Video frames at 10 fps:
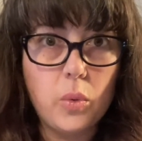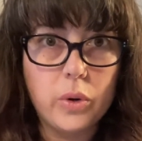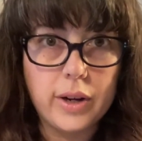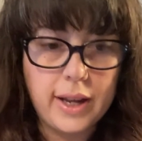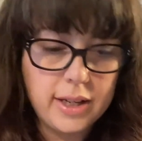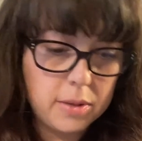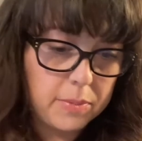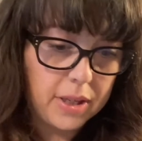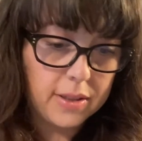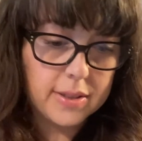were
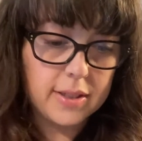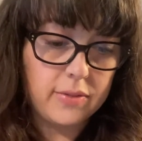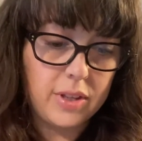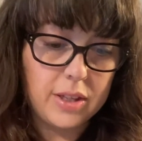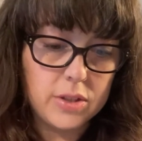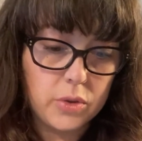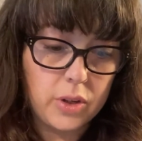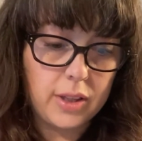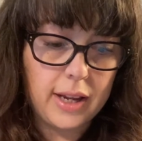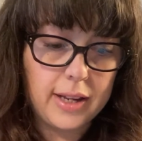enemies of the
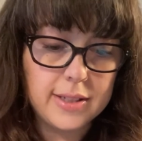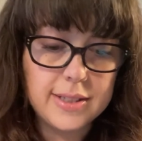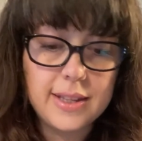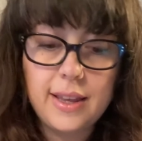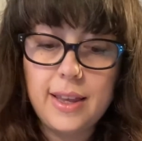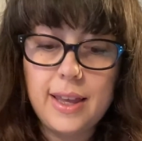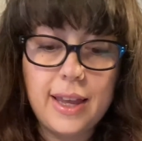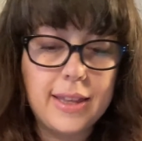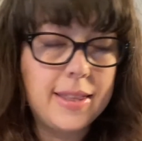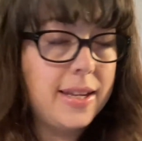Israelites,
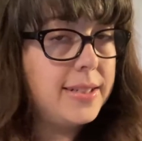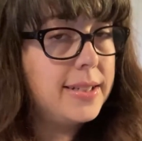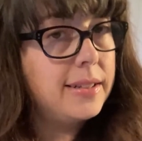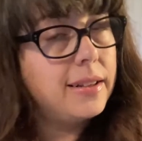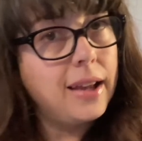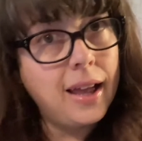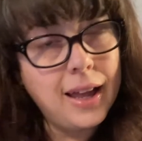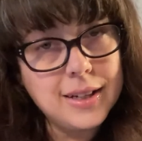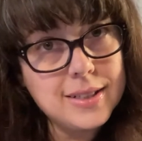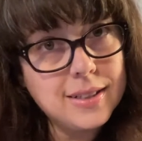and they did
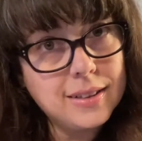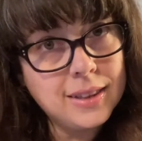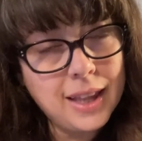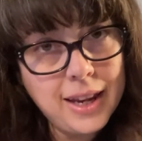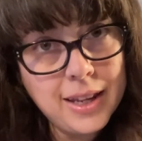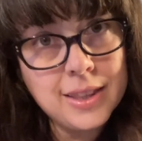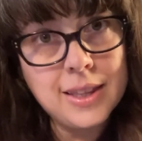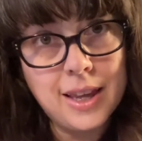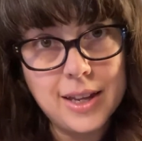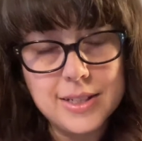not like
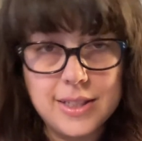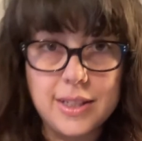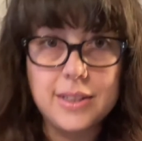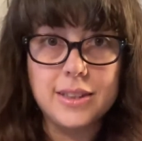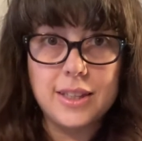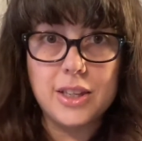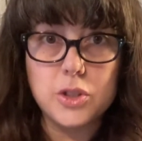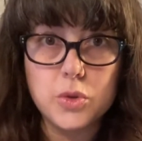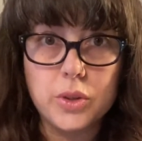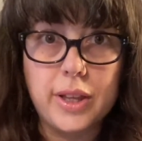the idea that the
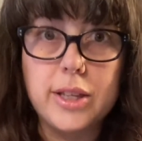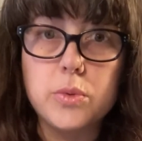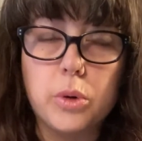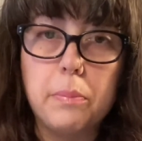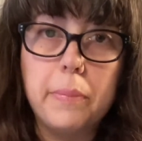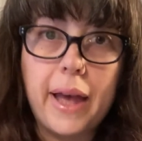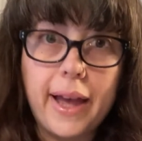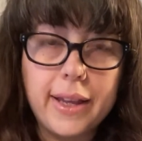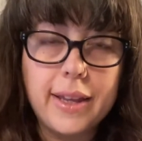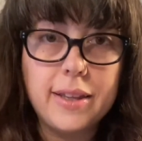Israelites were
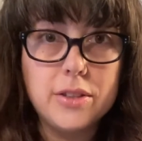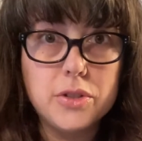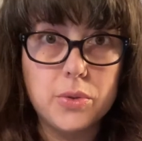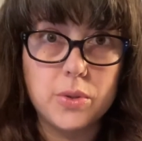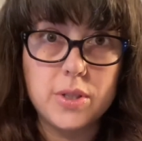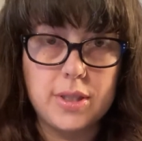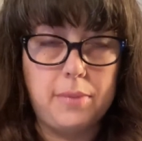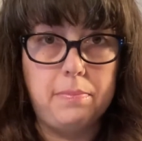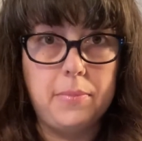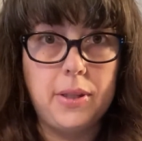back in
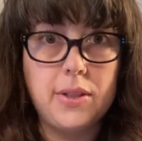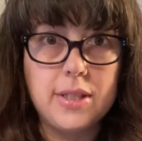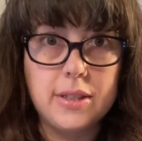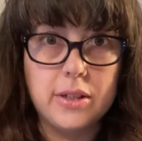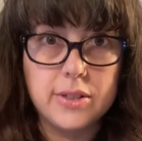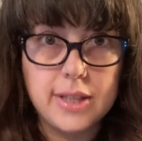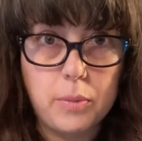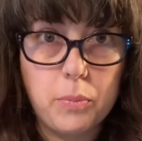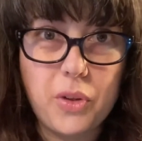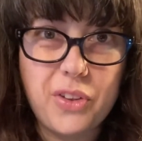Jerusalem building their
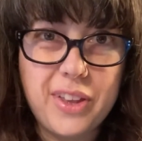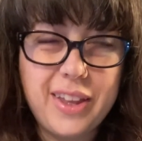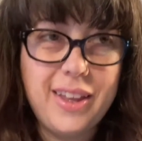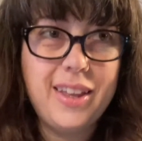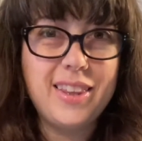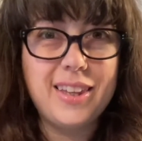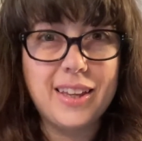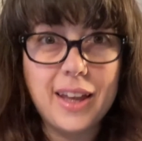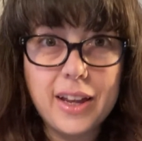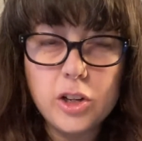temple. They
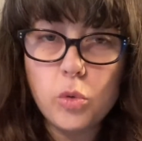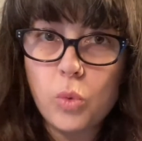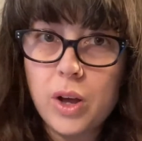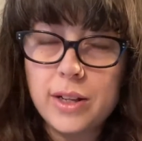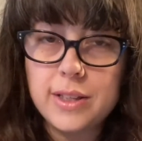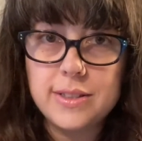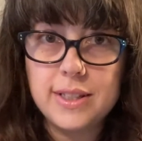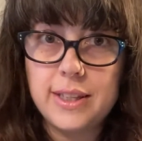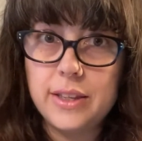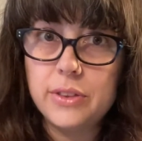kind of wanted
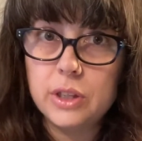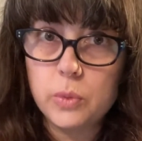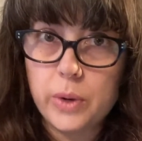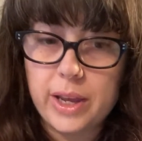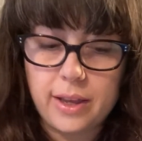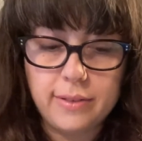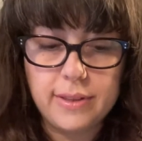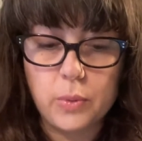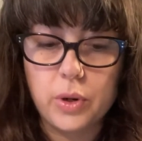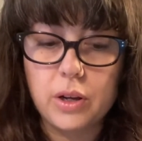to get in their way.
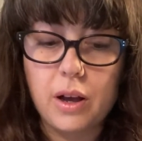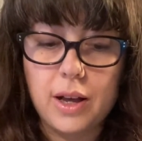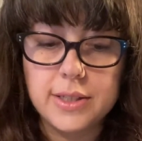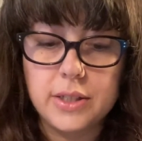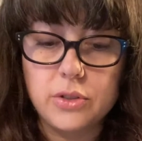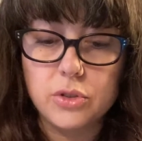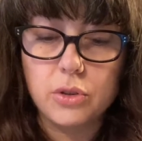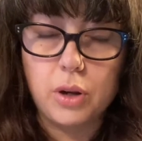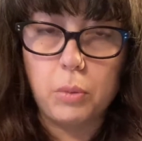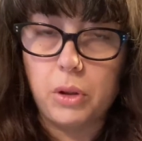They were causing
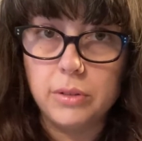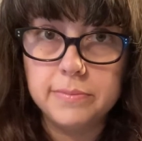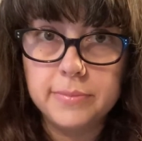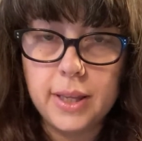trouble.